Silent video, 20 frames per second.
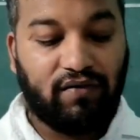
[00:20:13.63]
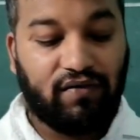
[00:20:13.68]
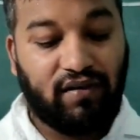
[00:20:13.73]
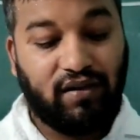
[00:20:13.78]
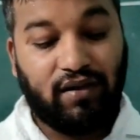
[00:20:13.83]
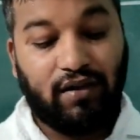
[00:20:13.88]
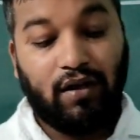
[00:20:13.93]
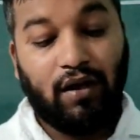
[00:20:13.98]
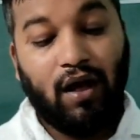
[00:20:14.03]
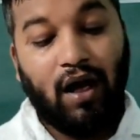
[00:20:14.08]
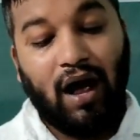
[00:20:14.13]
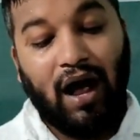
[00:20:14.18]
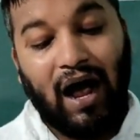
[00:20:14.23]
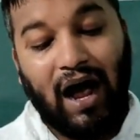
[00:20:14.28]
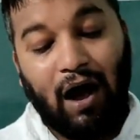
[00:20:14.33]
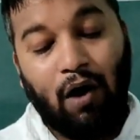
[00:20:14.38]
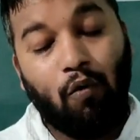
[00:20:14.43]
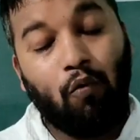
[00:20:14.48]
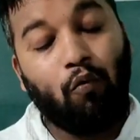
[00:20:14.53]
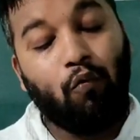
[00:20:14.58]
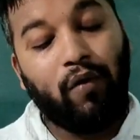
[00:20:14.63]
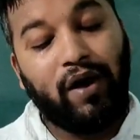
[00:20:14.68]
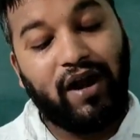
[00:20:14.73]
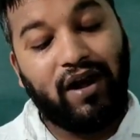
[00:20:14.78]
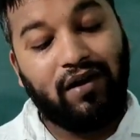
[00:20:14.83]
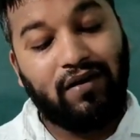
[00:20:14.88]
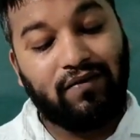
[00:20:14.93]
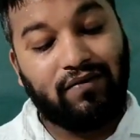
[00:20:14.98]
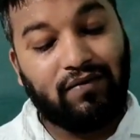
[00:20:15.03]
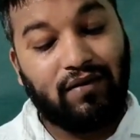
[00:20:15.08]
See how
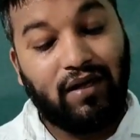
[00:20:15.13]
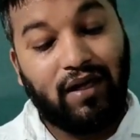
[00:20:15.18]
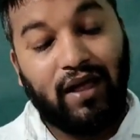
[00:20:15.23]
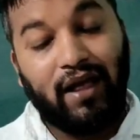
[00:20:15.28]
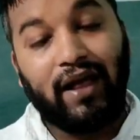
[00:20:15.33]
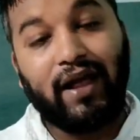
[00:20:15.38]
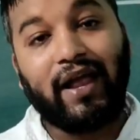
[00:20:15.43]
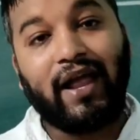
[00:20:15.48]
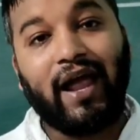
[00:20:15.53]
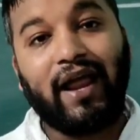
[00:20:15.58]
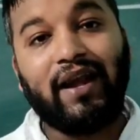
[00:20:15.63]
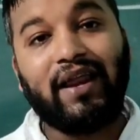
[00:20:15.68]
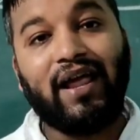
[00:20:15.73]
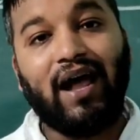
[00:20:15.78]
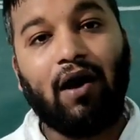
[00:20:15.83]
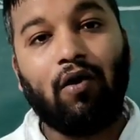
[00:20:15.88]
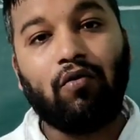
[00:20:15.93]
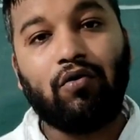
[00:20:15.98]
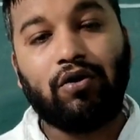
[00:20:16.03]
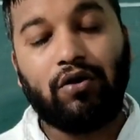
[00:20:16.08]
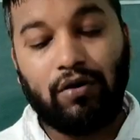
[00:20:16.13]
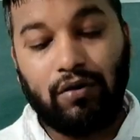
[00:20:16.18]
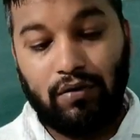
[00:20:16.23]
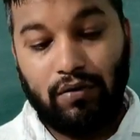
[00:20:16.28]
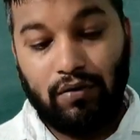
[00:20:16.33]
winds carry out